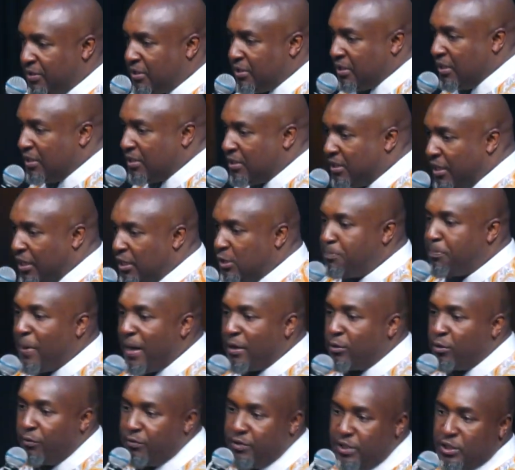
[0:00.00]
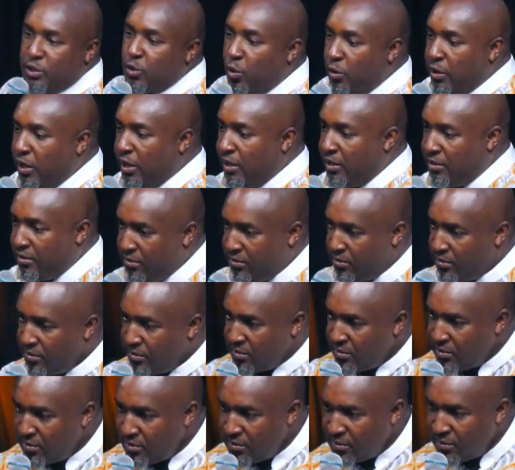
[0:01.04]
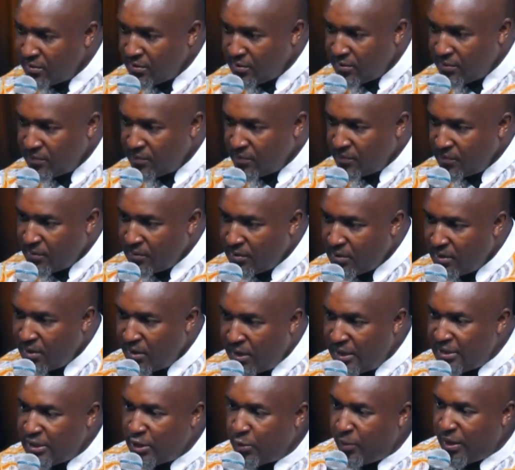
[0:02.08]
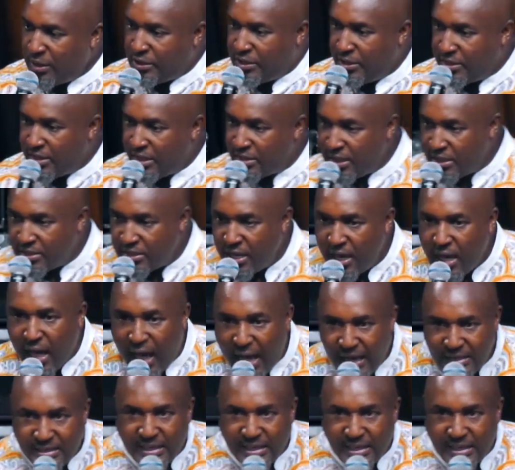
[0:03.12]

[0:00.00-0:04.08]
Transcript: is part of dishonor. Listen to what Jesus says. Oh